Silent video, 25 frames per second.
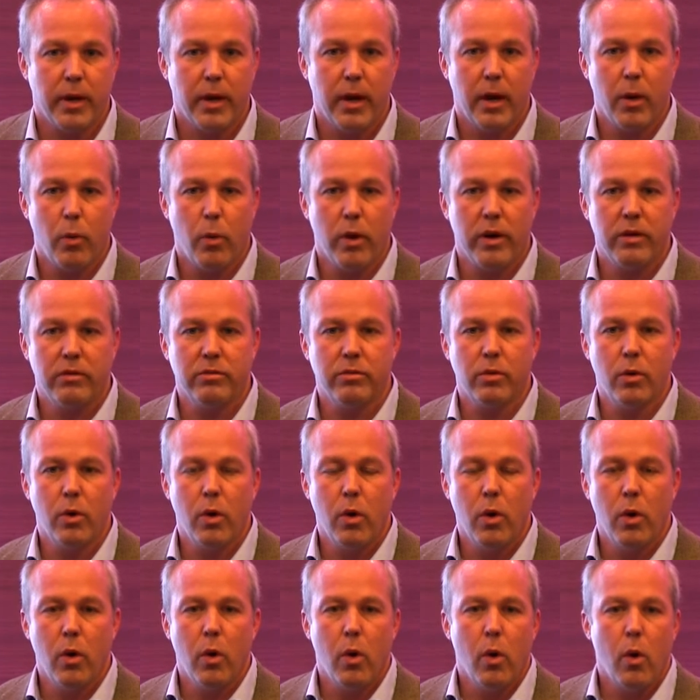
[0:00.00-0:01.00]
And what is
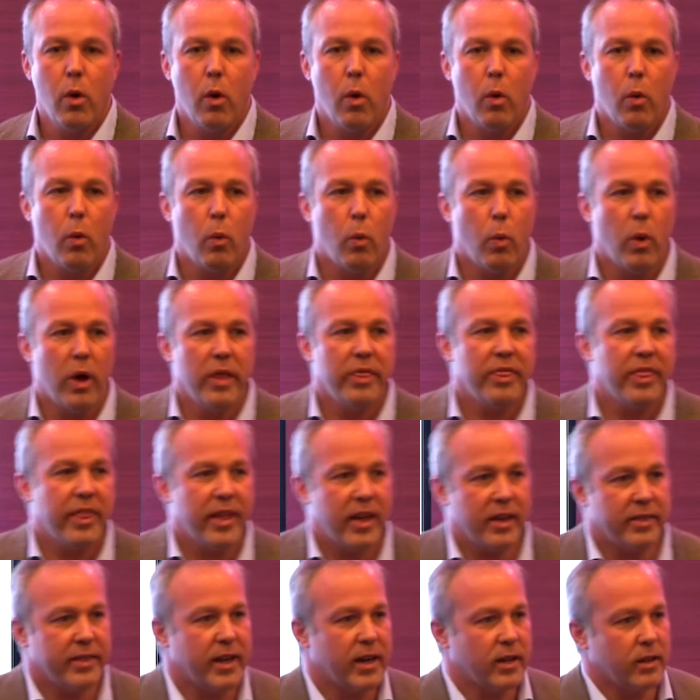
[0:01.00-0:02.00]
one
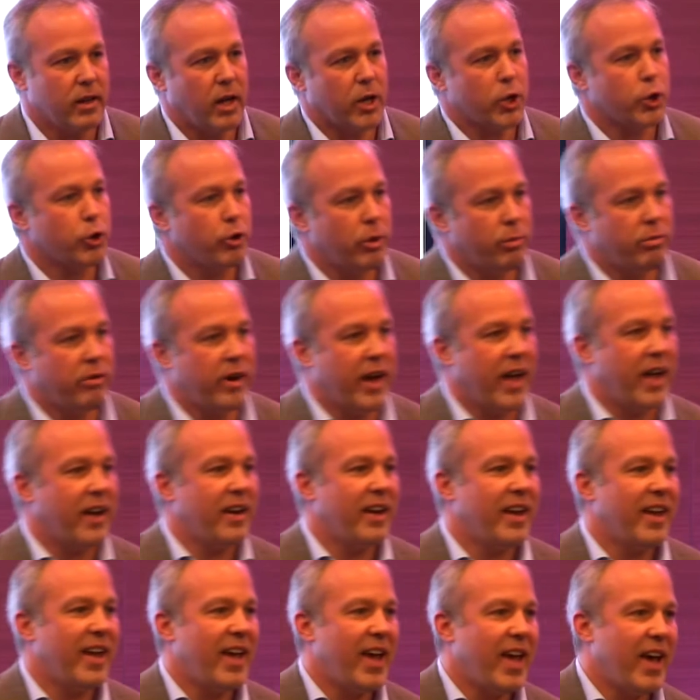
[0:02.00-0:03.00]
thing that a luxury brand
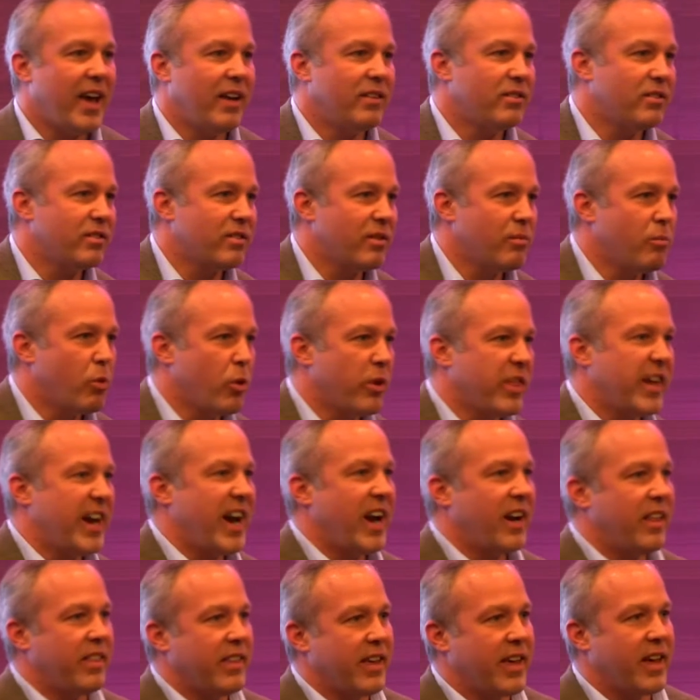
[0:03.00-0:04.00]
hates more than
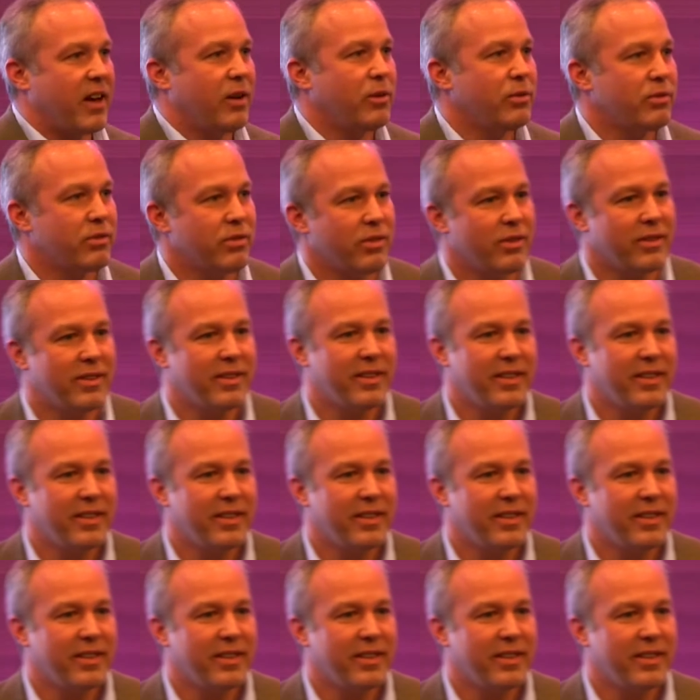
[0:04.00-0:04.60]
anything else?